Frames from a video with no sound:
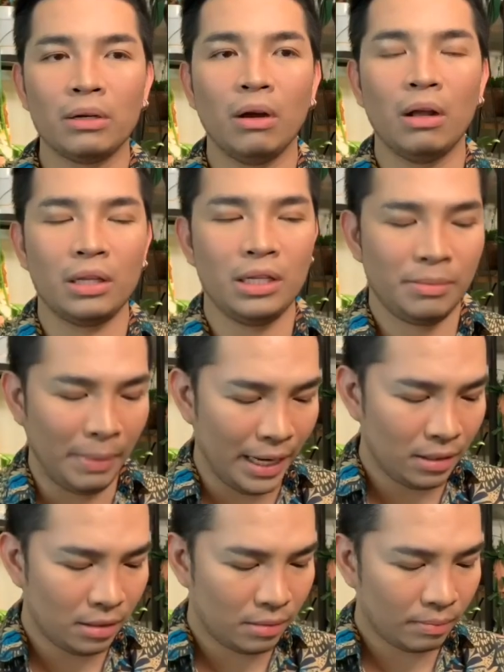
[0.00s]
all these
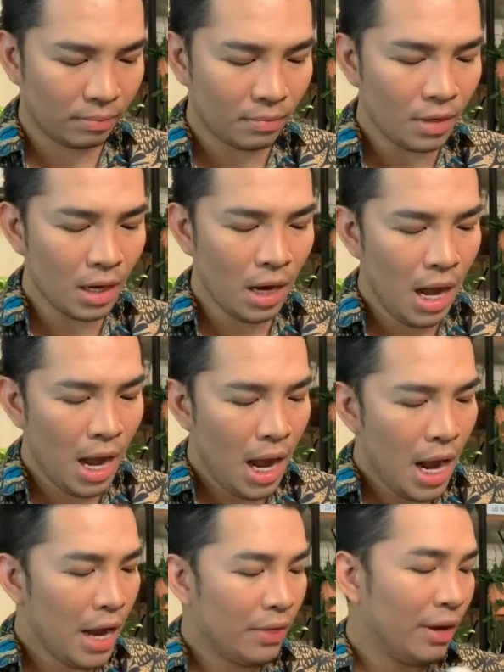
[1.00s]
plants.
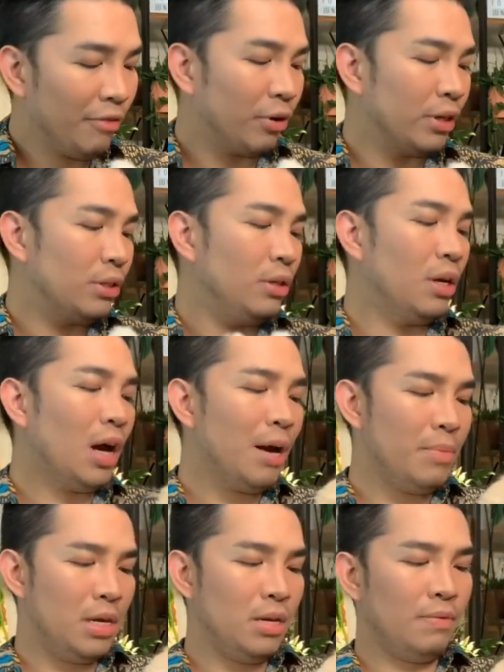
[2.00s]
And then for
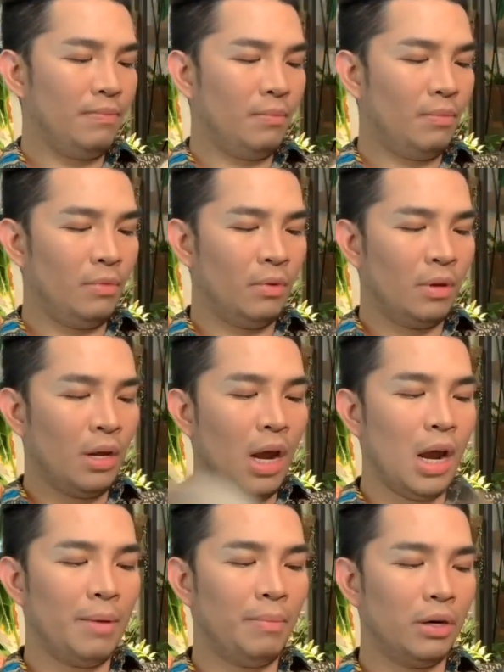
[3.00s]
tsunami
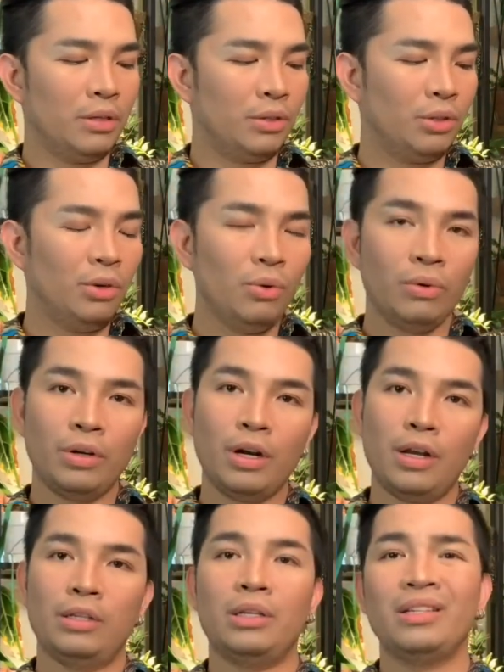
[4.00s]
and monsoon,
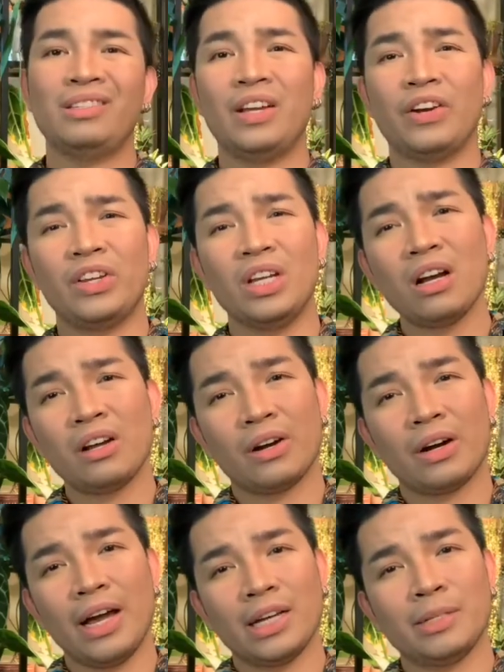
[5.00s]
since they're
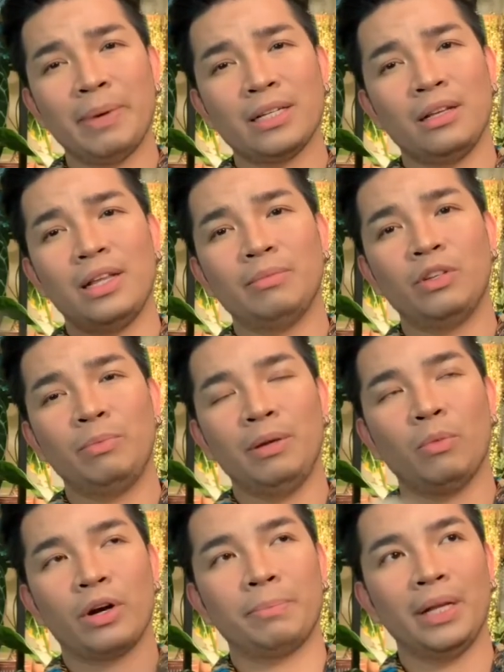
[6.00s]
younger, I expected them to be
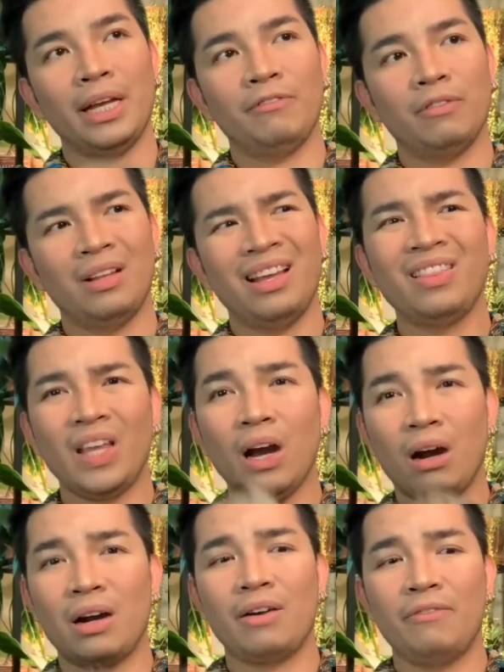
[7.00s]
more playful, and they
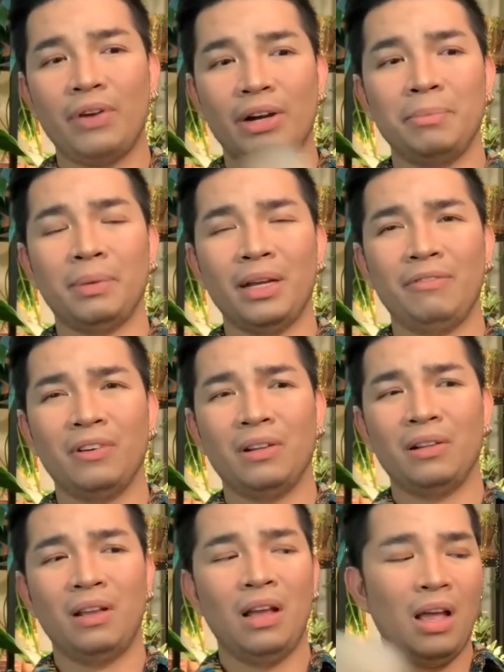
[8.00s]
are very
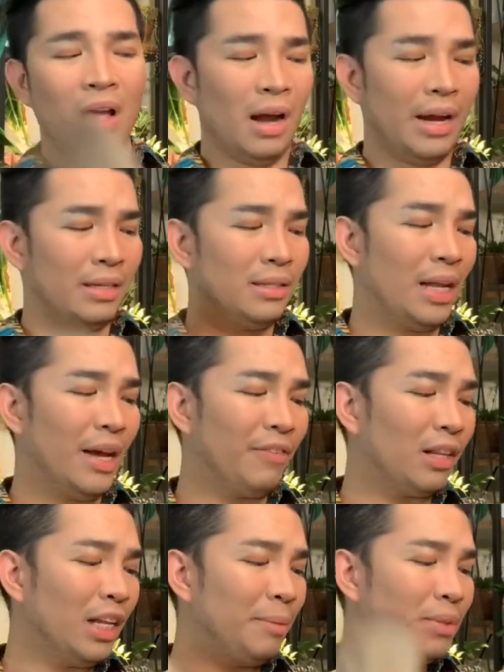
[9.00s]
playful. I still have
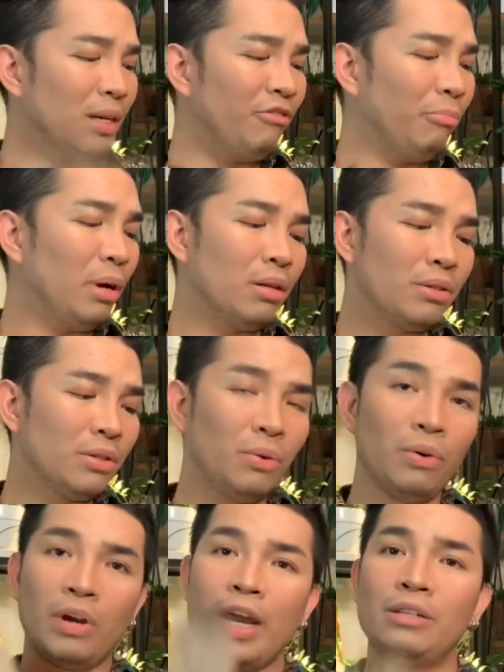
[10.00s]
clips of
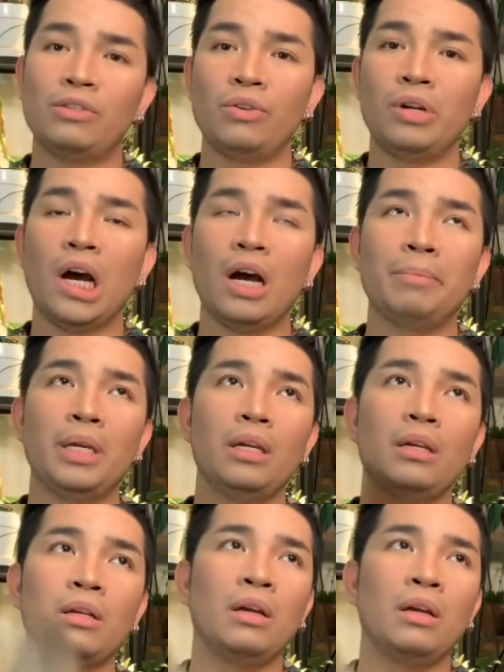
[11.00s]
monsoon and tsunami